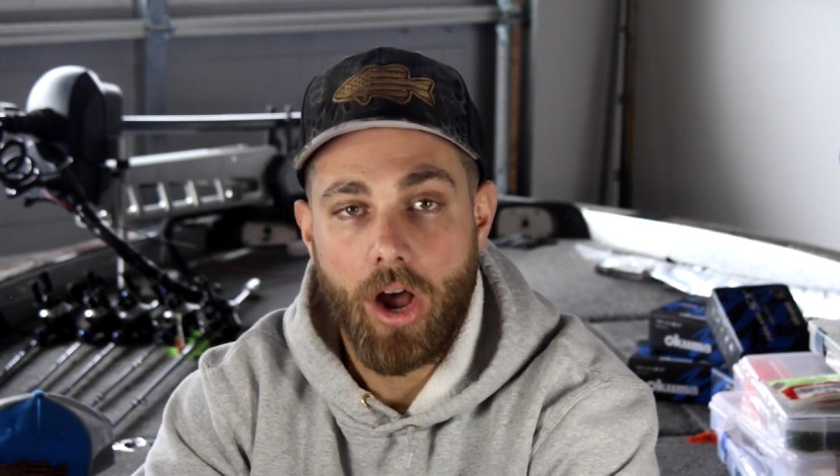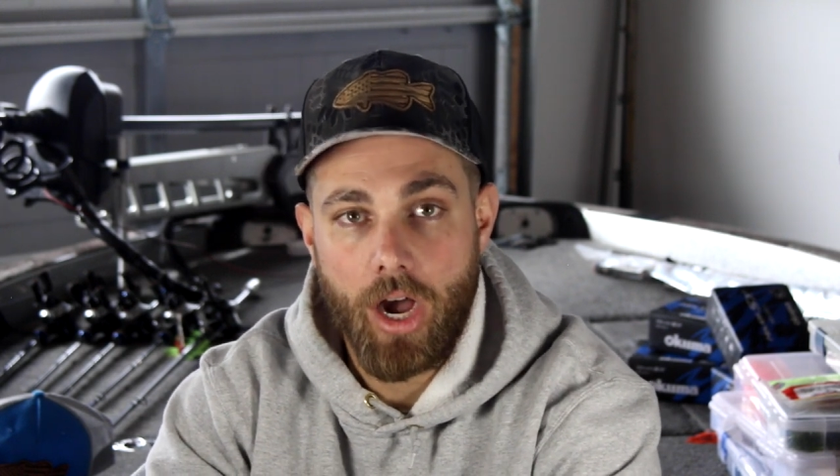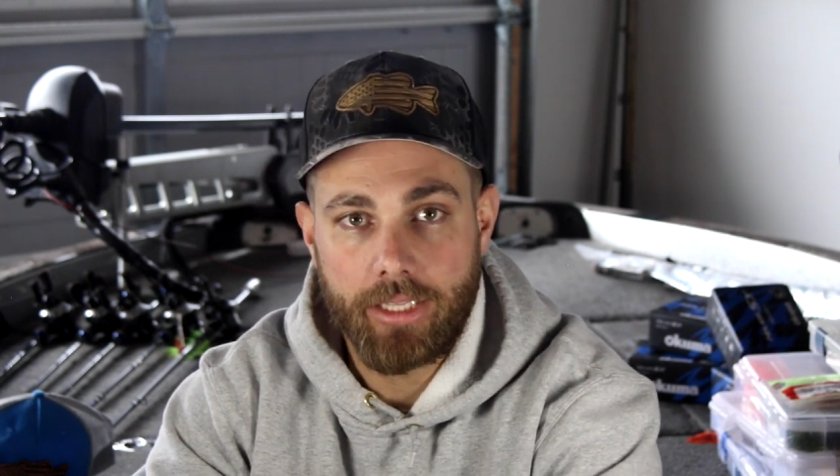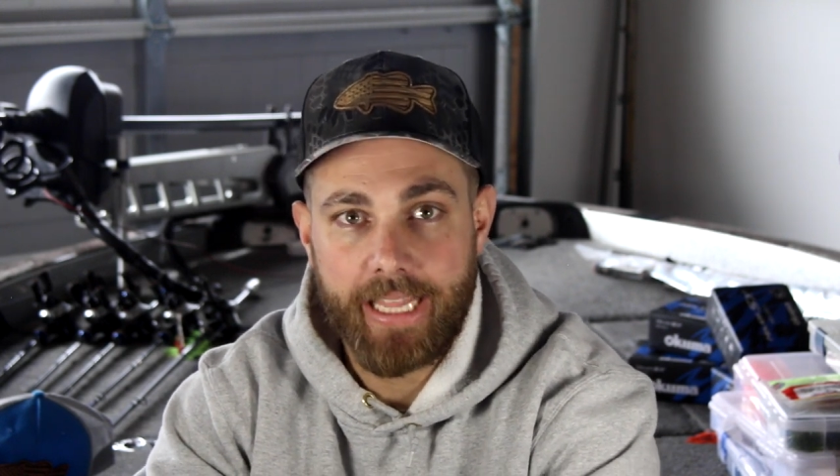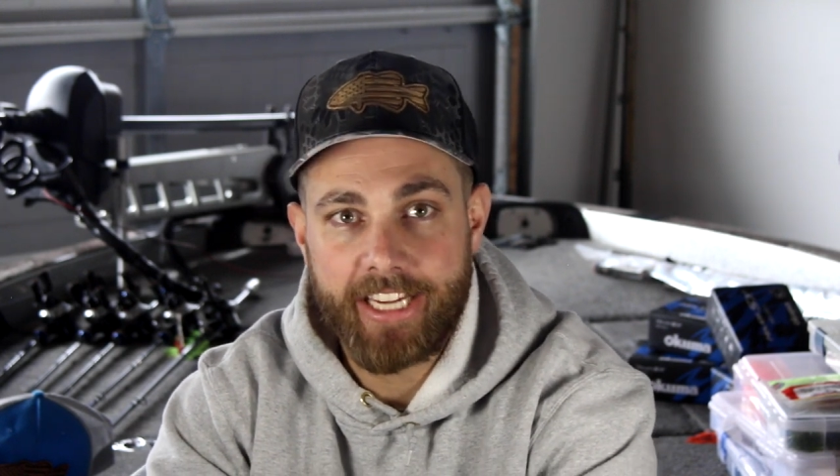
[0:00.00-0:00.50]

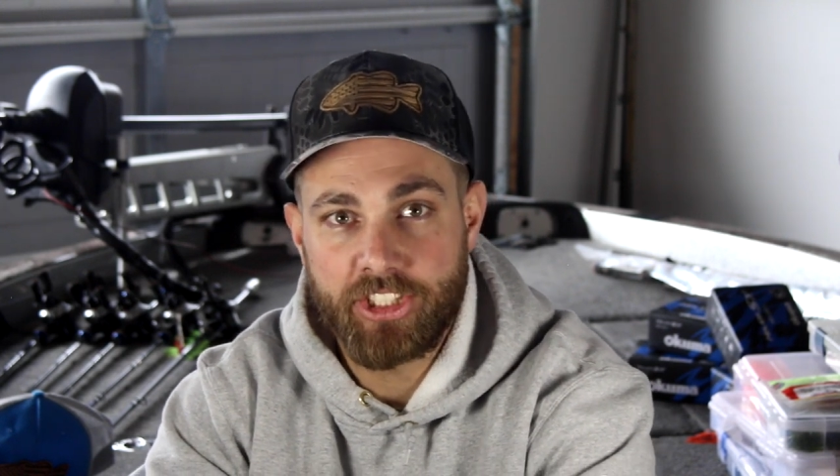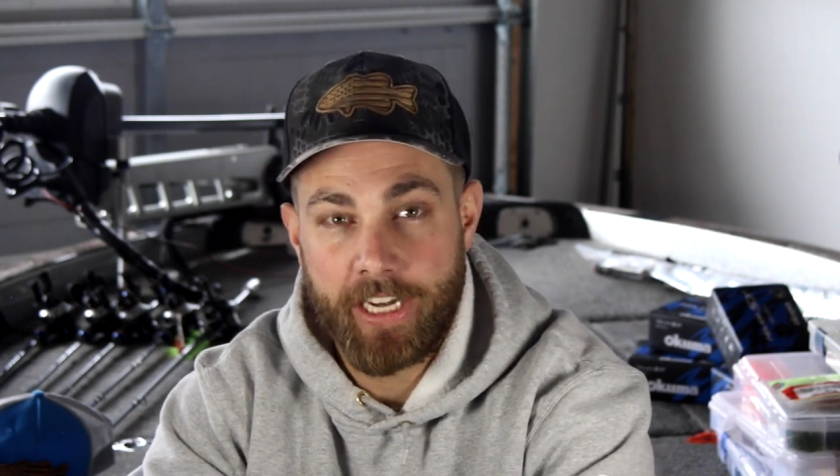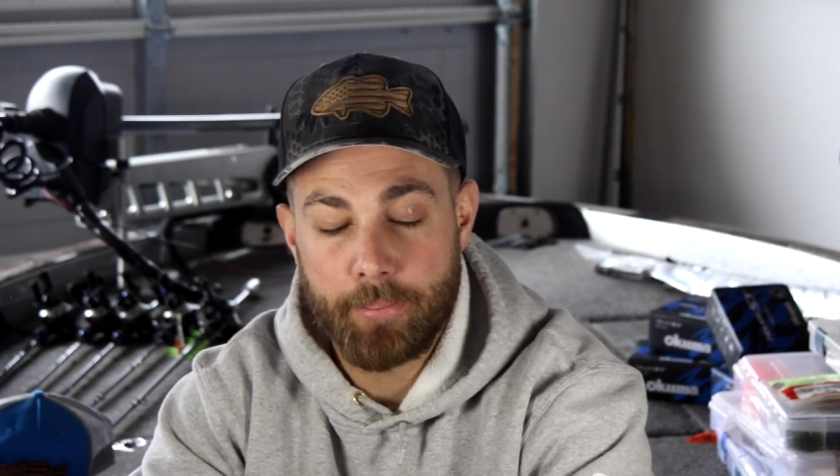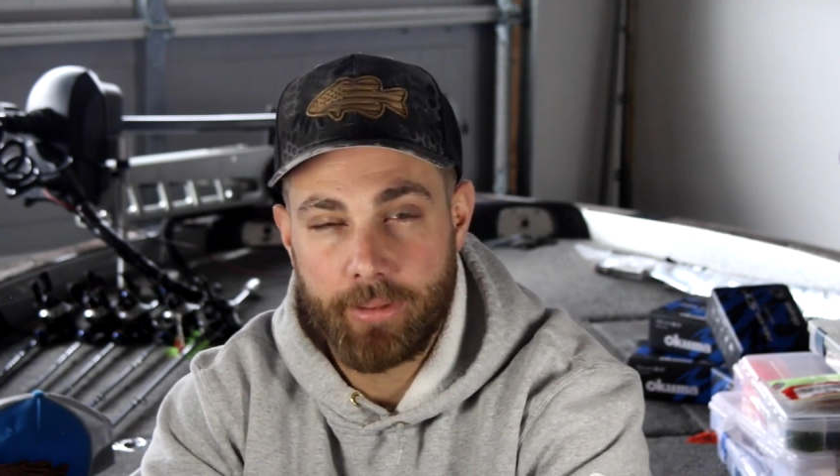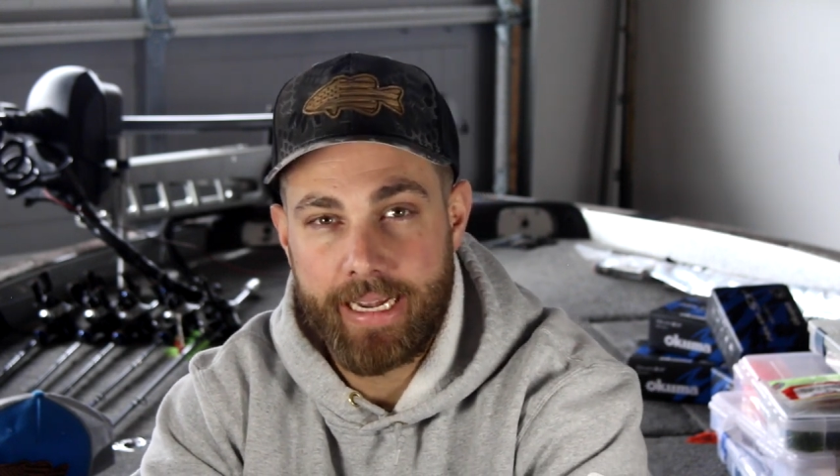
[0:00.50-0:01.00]
on Lake
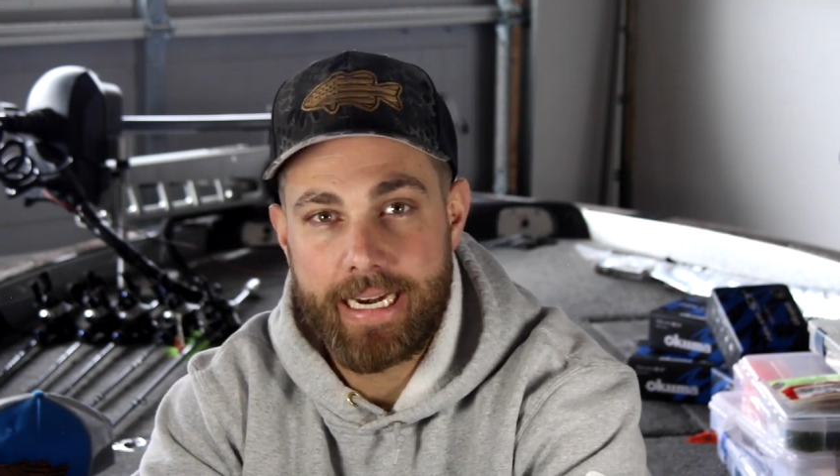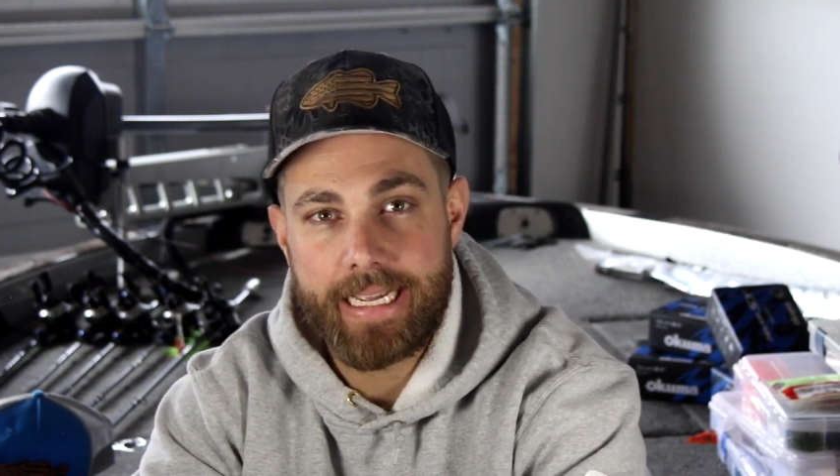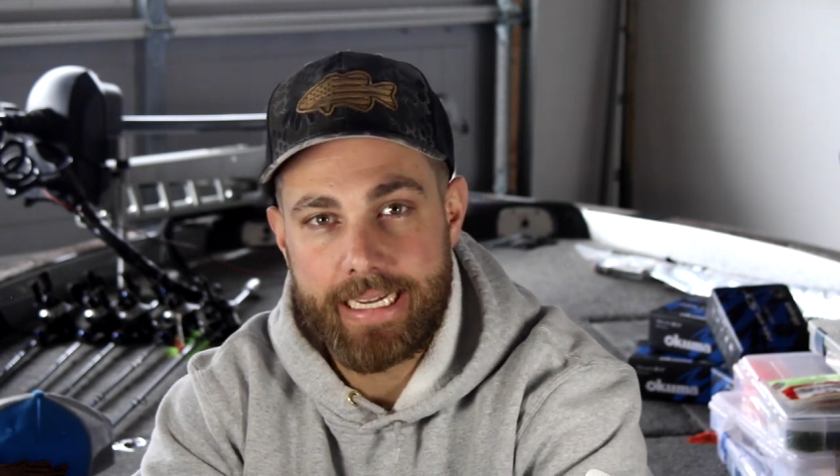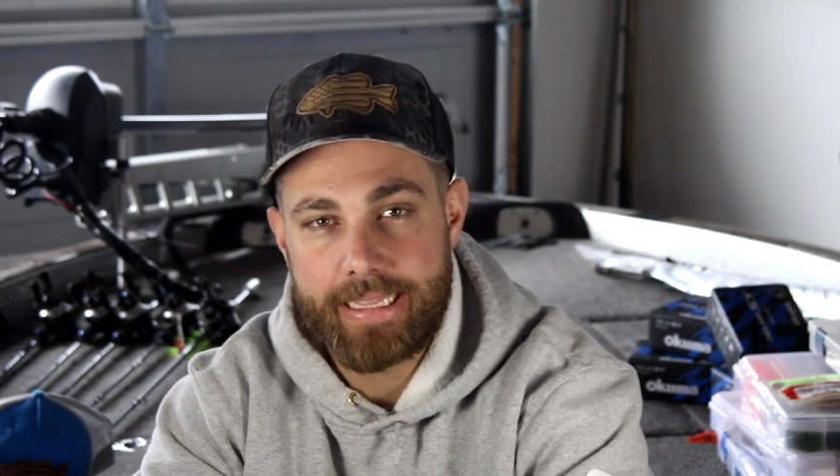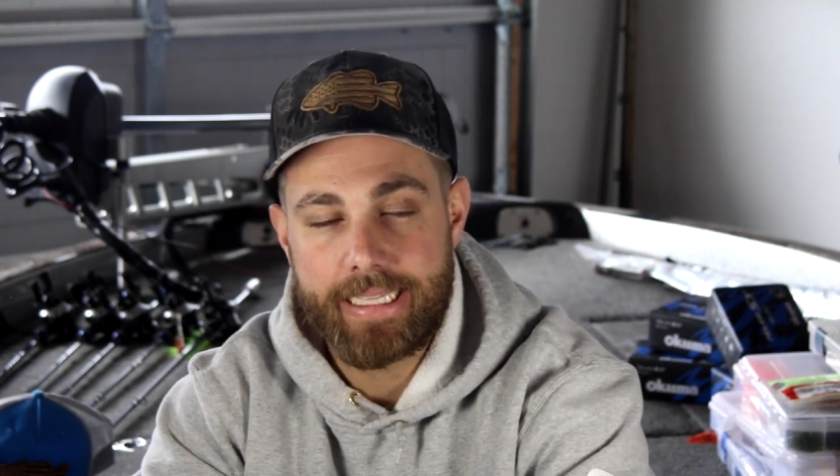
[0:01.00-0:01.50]

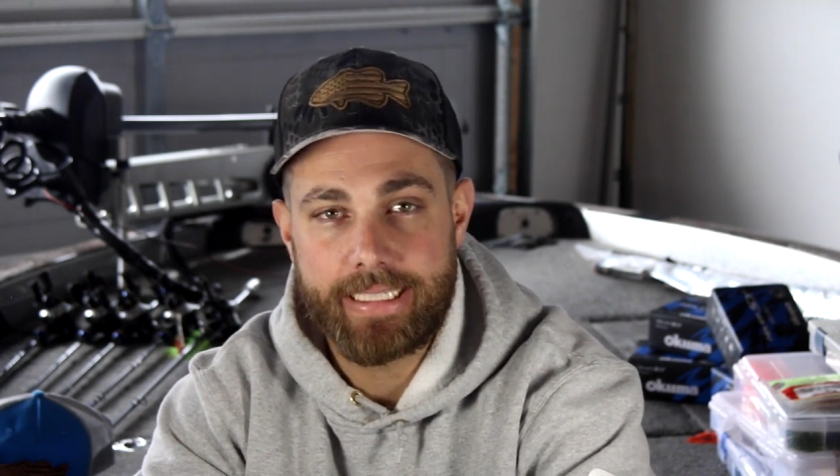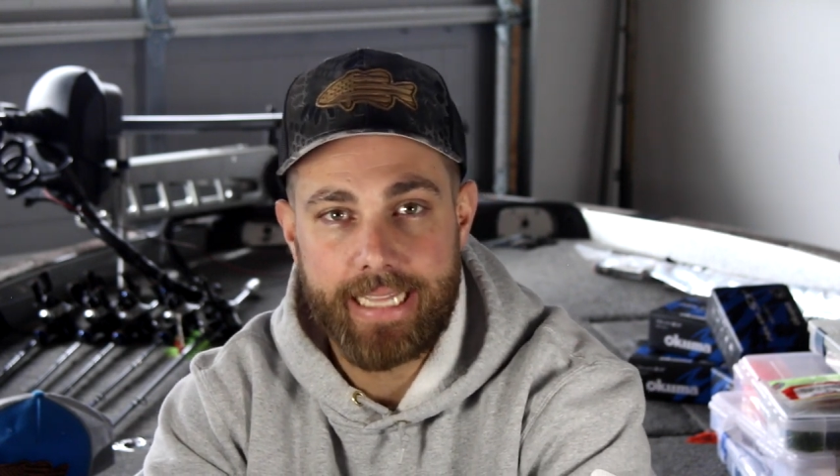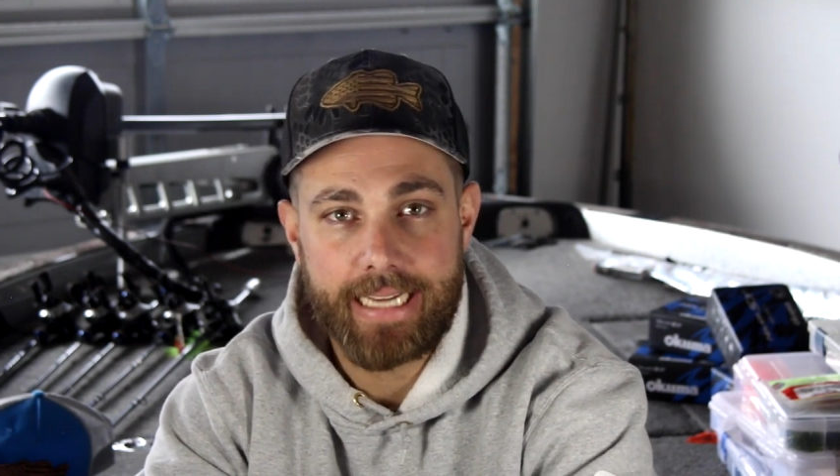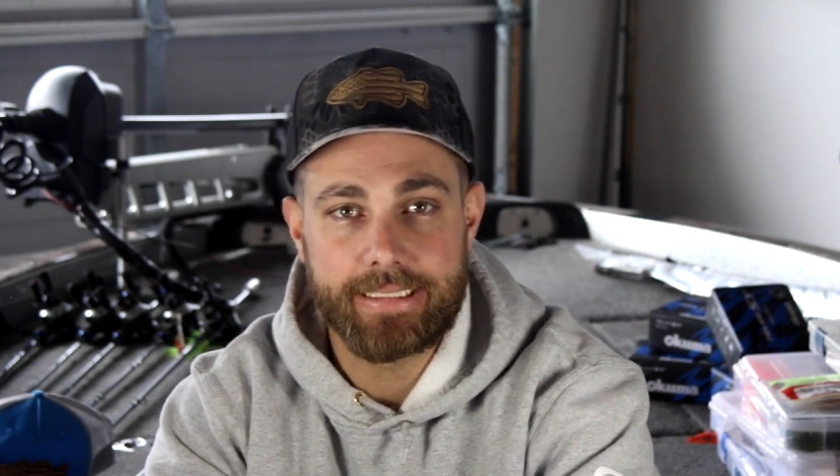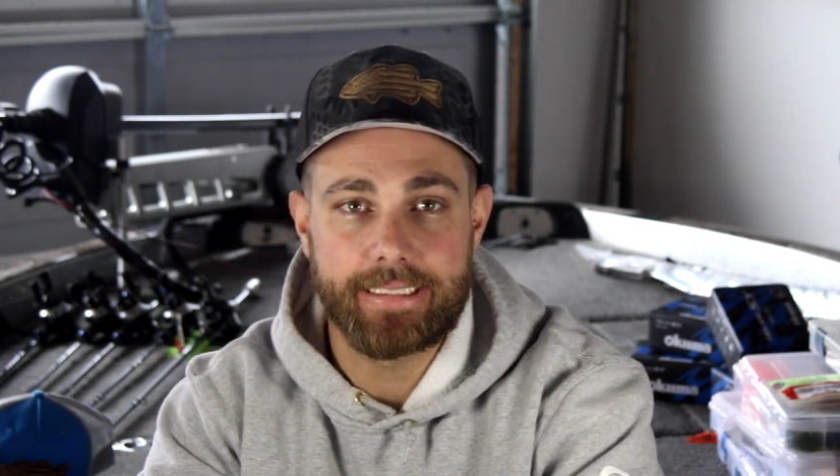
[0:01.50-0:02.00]
Champlain in the
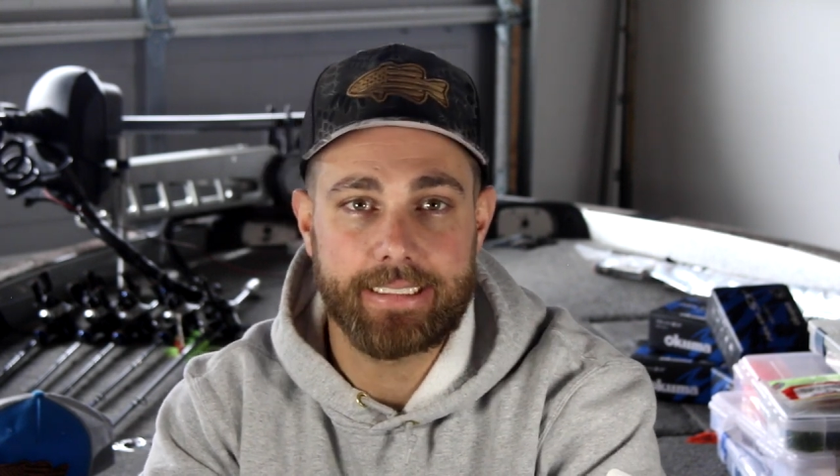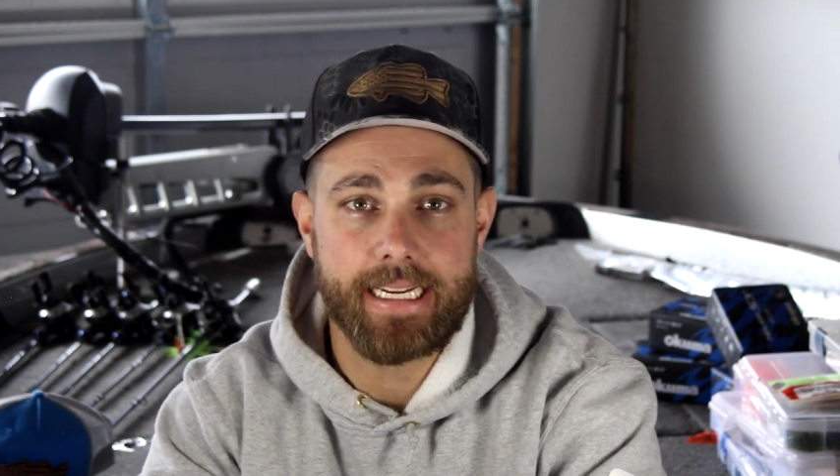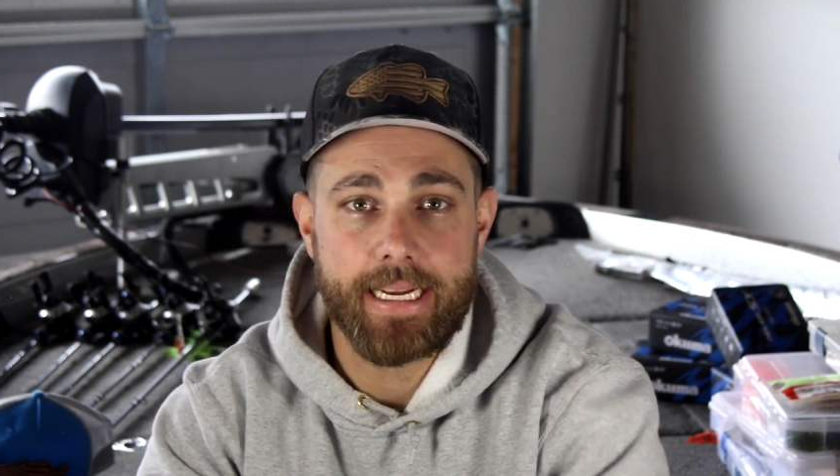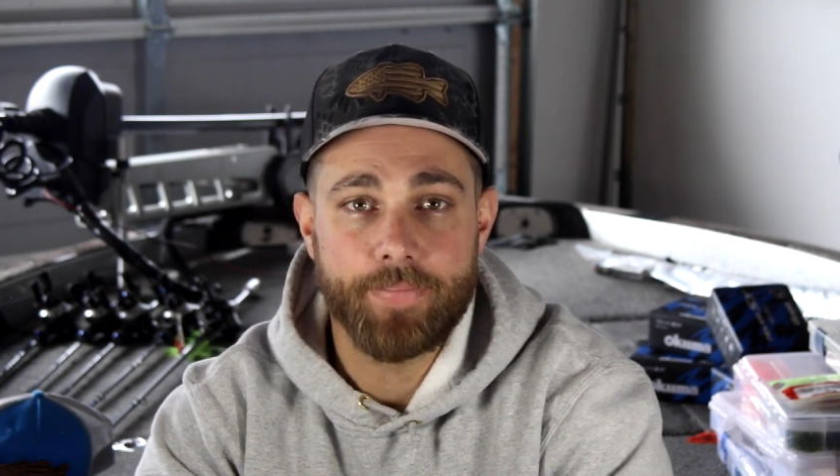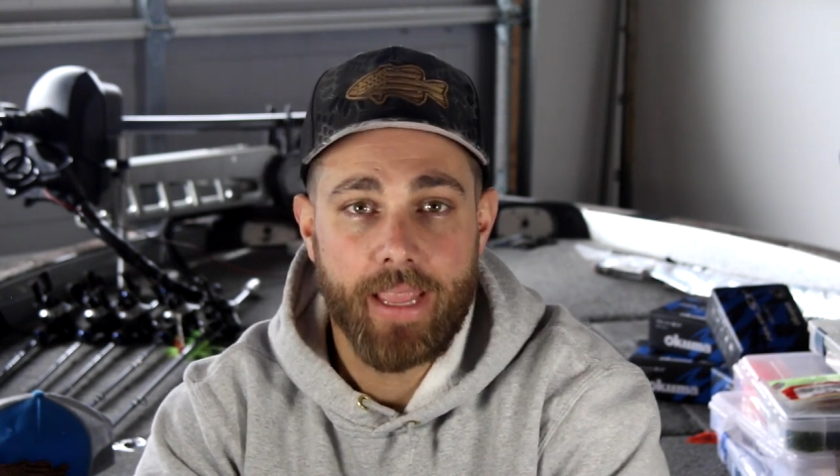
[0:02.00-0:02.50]
Dead
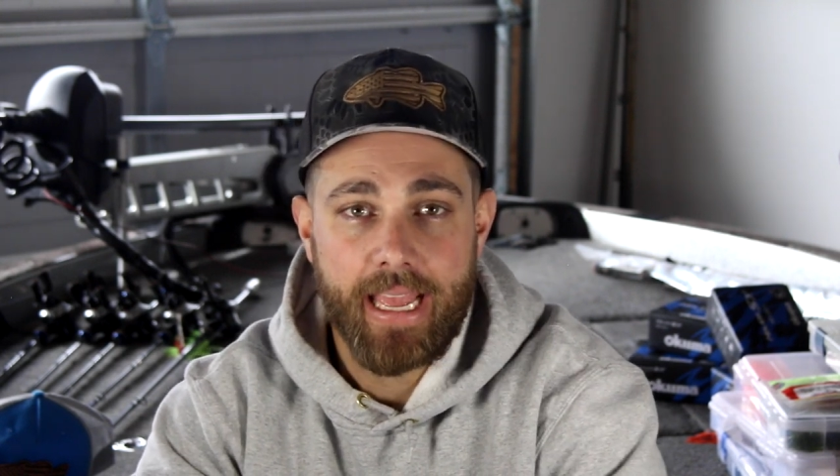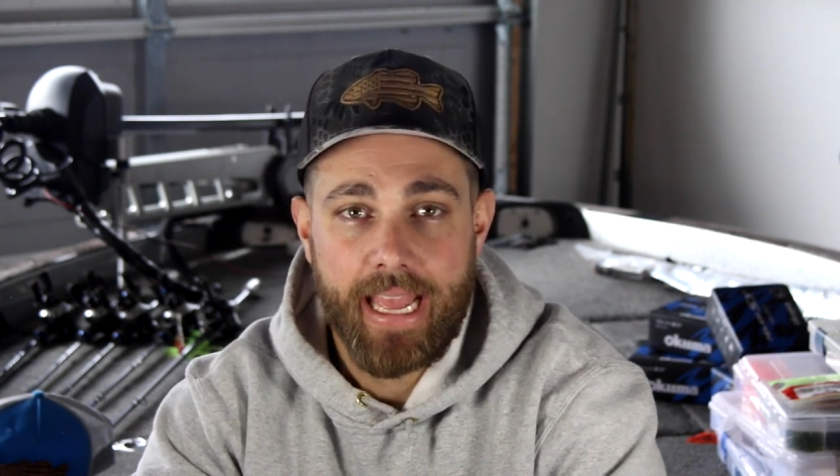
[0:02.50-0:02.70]
Sea.